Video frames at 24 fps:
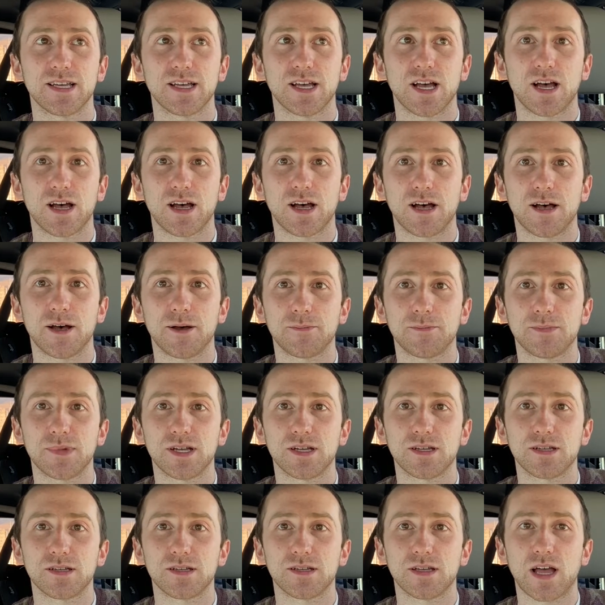Um,
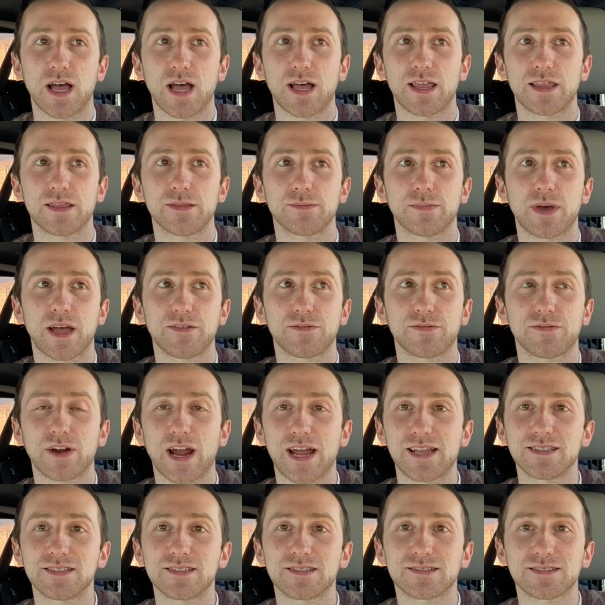my
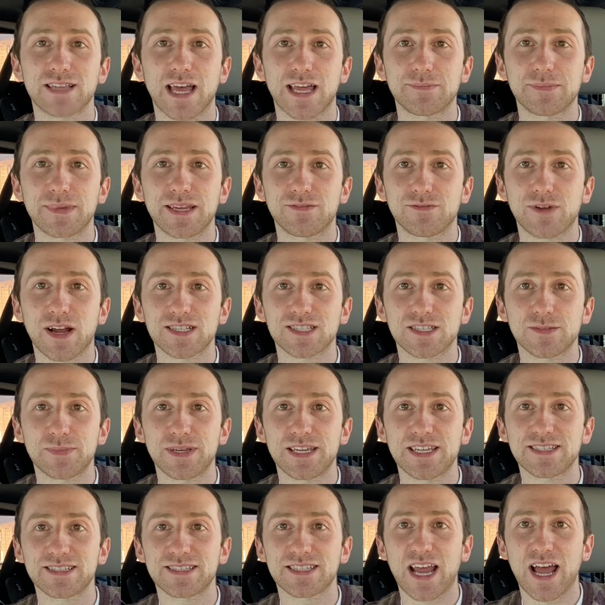friends send me
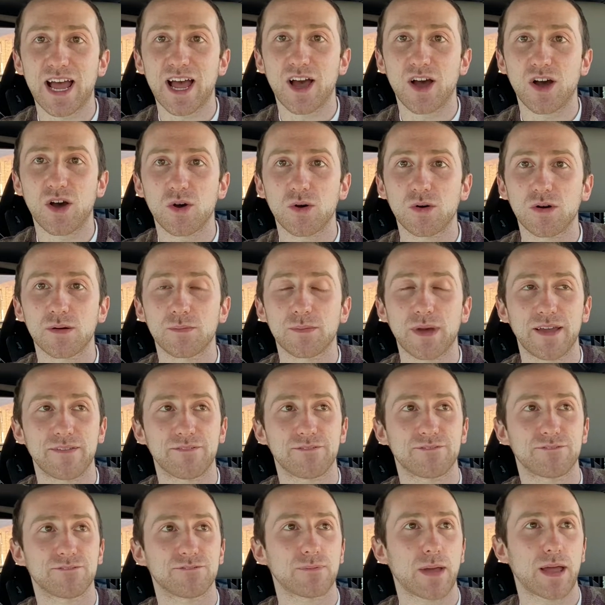recipes now. My,
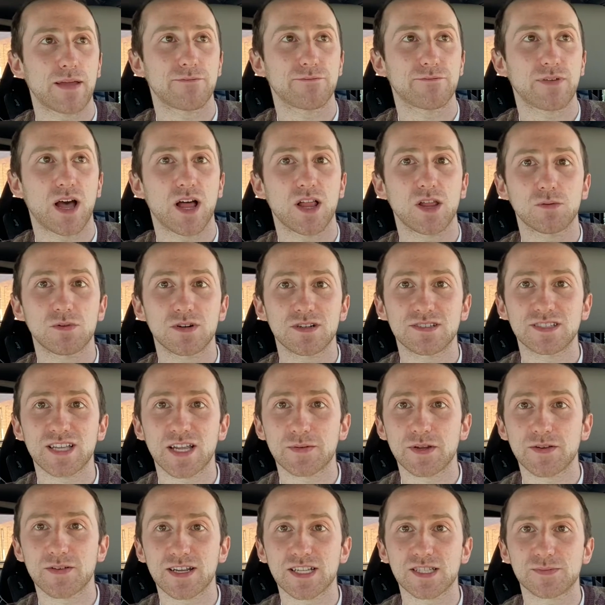my followers send
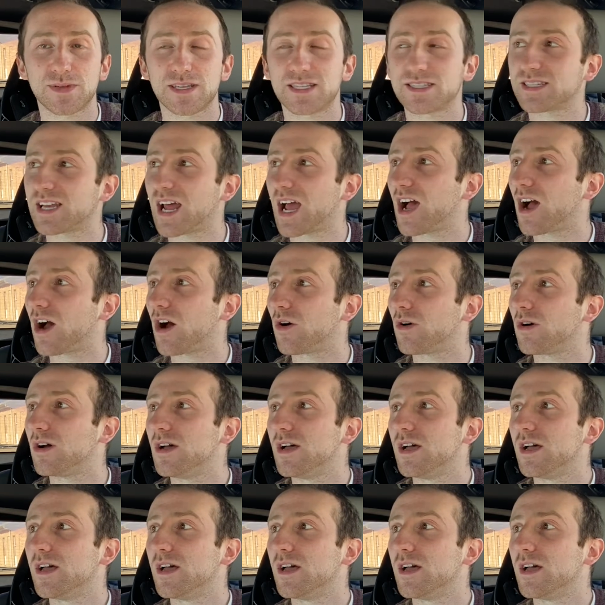me recipes now.